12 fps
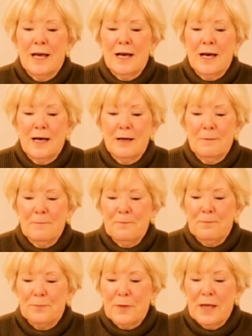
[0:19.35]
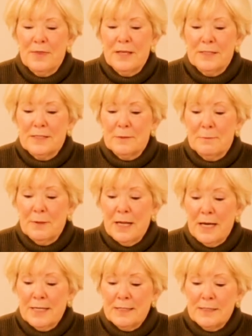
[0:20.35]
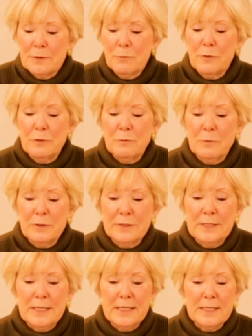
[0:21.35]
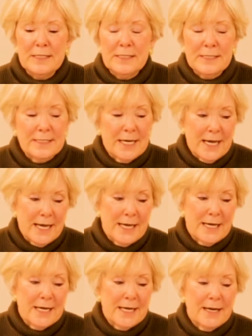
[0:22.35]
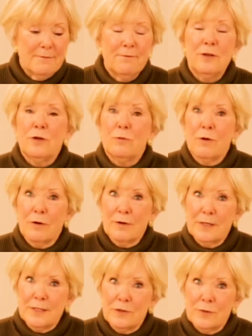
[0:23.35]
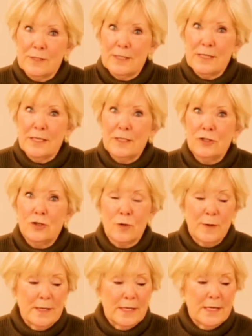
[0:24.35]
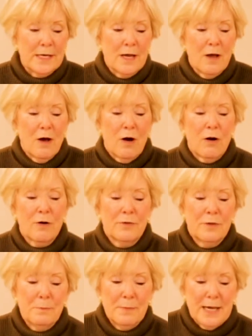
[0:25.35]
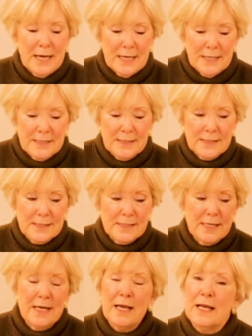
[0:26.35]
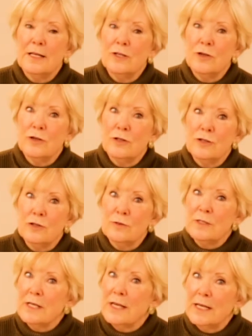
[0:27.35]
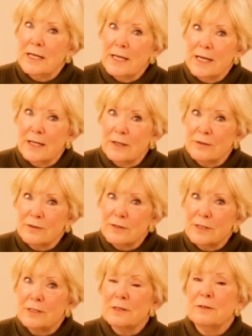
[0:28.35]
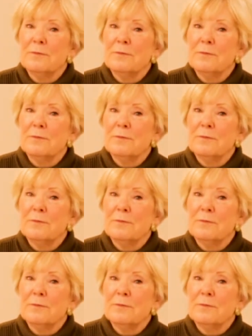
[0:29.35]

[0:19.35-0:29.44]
The supplies that we will need today, if you are interested in joining, are the paints, and you can use any colors.